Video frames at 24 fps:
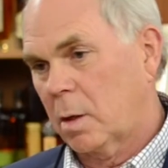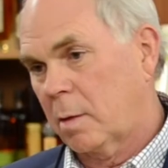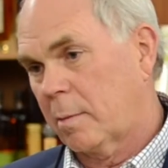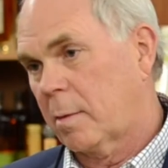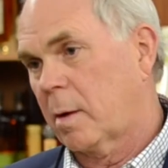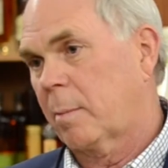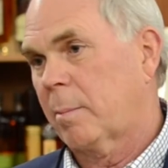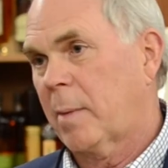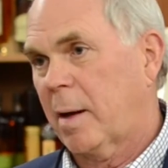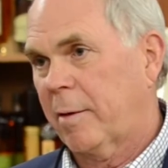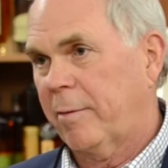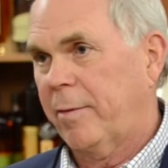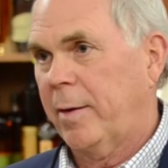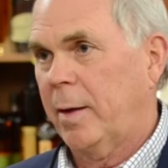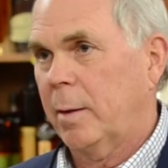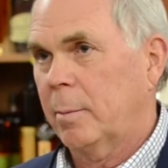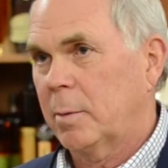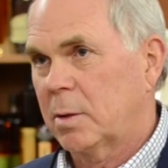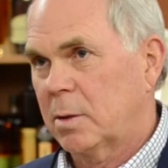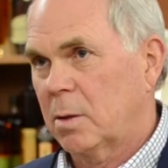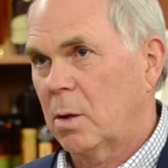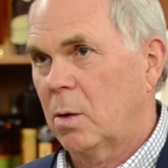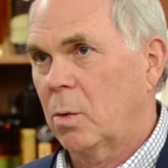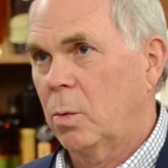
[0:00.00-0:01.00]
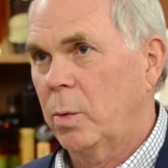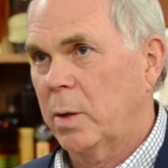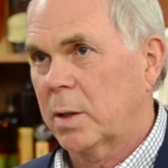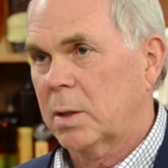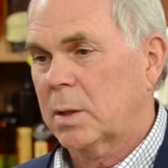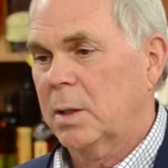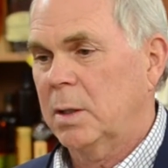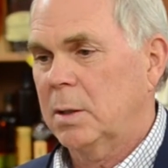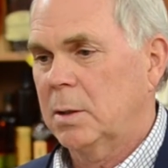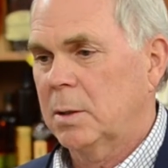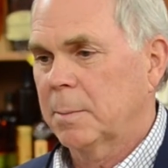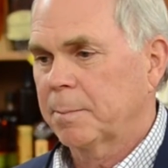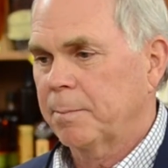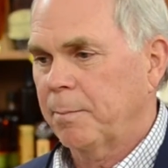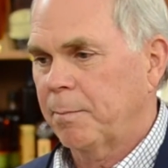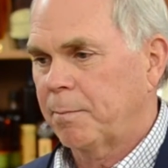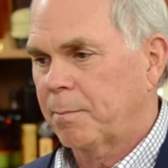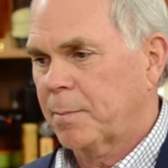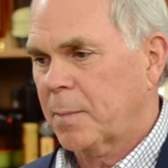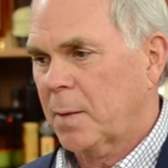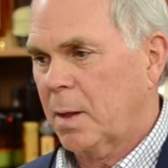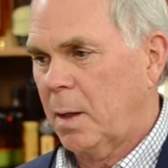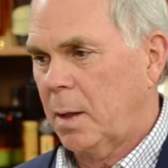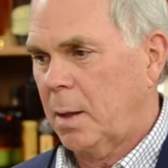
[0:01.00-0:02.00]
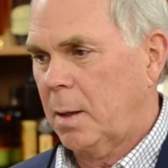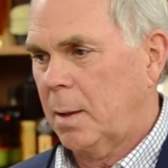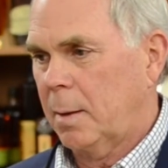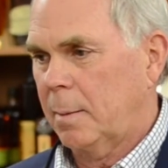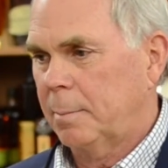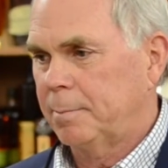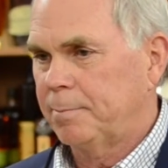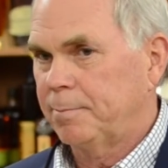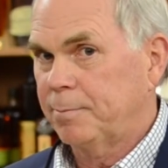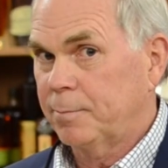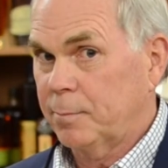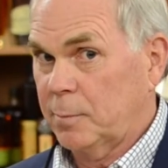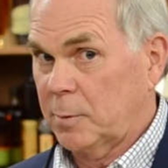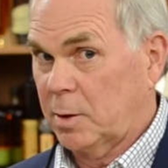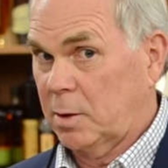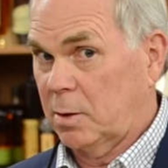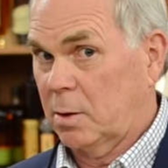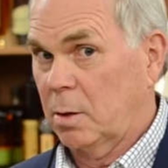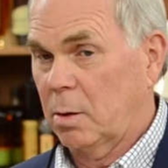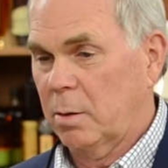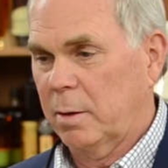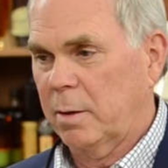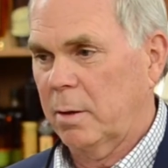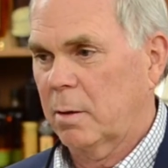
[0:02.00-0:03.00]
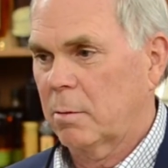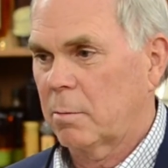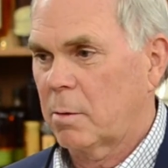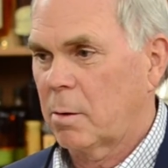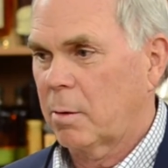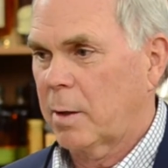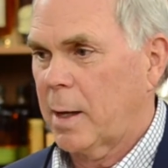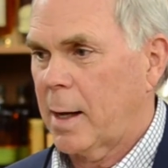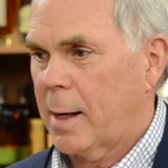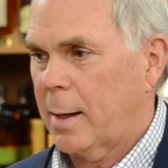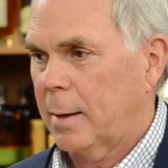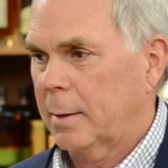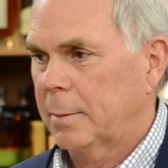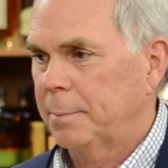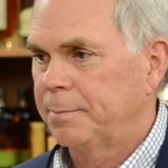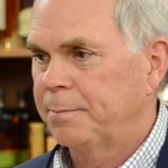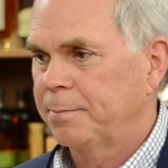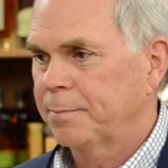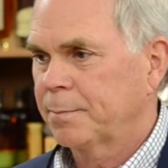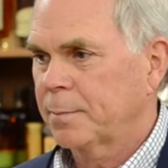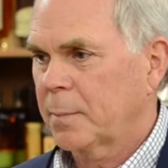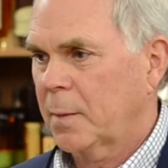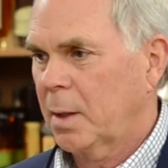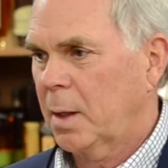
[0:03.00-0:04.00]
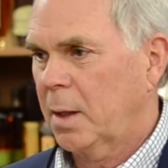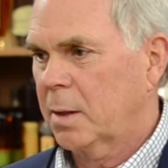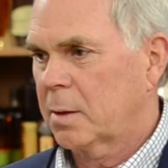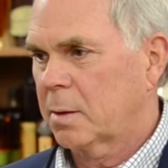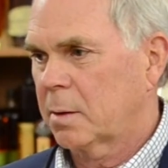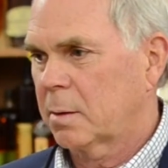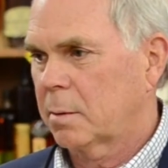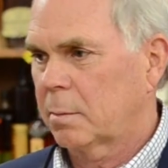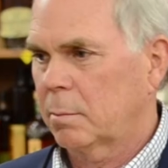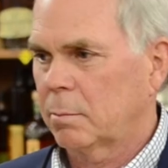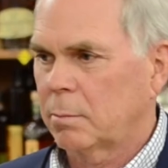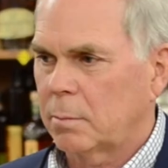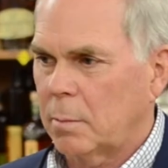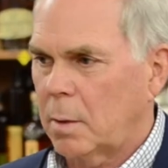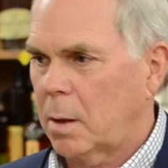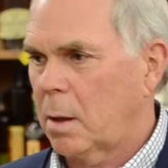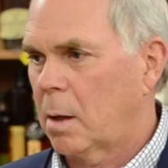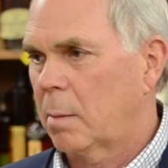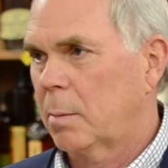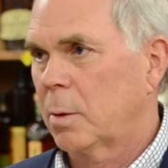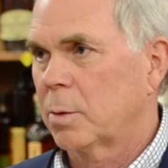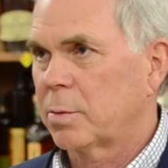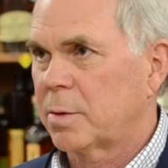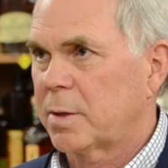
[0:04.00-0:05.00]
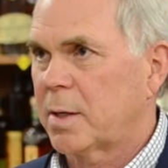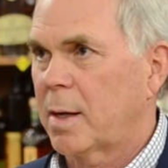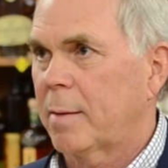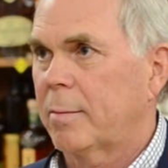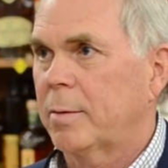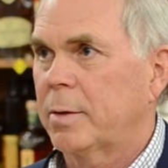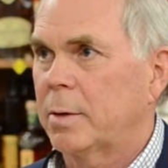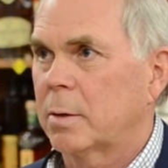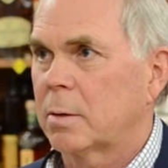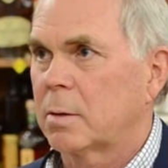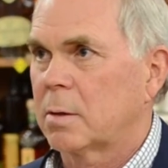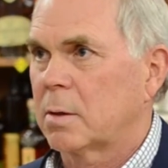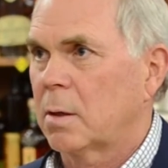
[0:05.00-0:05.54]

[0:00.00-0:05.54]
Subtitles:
of my family's old whiskeys. It's sold here in Rhode Island. It's almost 7 years